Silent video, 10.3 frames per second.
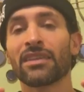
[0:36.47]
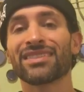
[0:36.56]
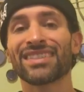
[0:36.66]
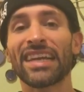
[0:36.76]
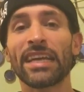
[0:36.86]

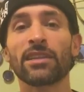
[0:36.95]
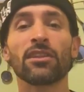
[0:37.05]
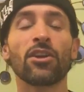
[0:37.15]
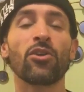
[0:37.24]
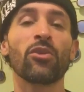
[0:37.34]

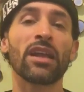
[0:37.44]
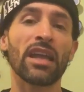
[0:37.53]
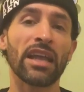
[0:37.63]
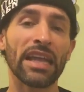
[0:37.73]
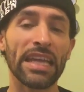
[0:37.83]
Psyclone
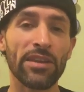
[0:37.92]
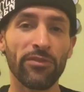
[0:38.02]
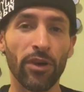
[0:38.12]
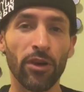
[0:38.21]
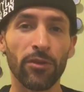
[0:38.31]

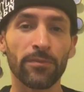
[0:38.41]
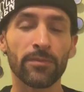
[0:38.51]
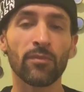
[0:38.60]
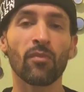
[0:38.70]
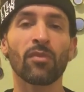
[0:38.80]
Evo.
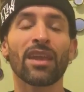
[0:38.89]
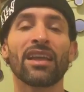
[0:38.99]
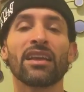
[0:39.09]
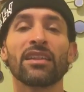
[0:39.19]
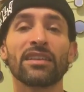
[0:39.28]

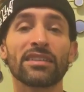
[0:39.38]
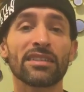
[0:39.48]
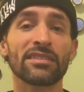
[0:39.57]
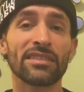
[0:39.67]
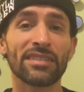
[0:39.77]
This
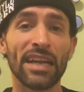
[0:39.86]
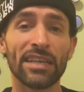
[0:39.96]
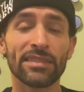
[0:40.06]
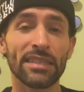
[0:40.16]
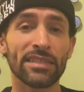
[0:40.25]
is the
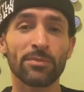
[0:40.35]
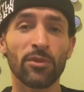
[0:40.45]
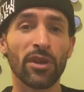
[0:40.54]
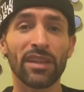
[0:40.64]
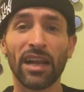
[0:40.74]
sexiest
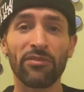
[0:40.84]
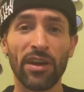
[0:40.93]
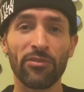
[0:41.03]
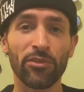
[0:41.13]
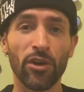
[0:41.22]
mod that I've
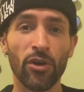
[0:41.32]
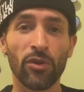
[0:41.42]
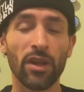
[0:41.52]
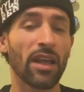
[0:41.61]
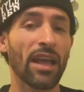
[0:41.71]
ever
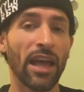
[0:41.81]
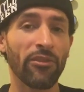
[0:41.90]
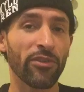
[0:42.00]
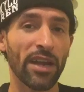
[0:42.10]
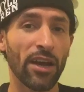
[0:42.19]
owned,
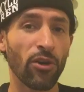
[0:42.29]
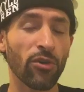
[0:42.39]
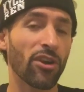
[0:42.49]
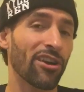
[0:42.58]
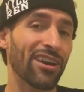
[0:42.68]
ever
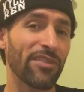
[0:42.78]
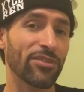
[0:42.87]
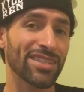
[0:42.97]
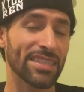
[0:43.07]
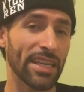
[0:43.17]
held, or
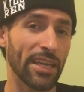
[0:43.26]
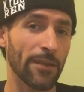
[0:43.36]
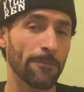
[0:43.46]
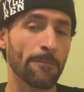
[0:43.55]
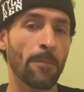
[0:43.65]
ever
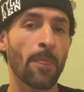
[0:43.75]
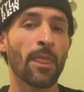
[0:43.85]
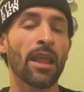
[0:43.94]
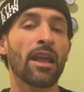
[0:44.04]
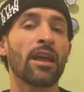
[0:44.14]
seen.
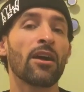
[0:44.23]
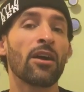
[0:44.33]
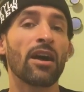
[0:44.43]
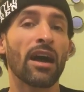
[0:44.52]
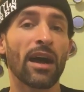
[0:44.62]

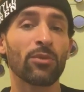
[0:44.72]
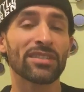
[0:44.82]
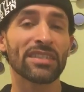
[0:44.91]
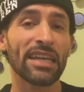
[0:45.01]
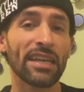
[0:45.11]
I
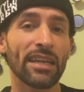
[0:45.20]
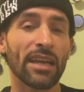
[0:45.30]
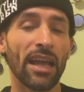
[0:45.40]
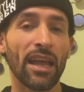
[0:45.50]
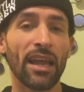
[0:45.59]
was
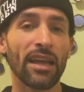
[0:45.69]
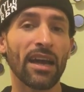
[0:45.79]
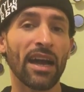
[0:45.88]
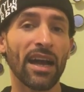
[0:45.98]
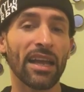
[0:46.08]
getting a
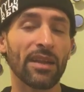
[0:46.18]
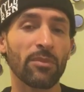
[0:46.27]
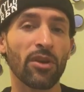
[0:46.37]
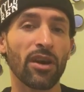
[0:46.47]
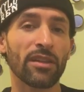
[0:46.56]
high-end
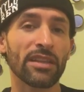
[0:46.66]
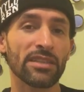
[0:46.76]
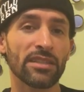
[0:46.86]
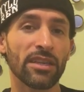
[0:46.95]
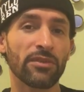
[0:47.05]
mod
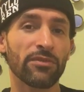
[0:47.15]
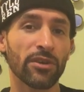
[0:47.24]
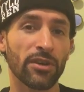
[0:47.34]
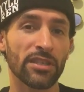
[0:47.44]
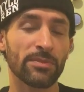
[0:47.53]
this year for
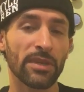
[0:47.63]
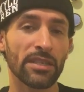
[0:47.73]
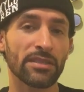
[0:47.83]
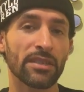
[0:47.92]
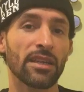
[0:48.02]

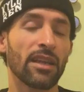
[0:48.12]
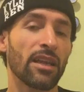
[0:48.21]
Christmas.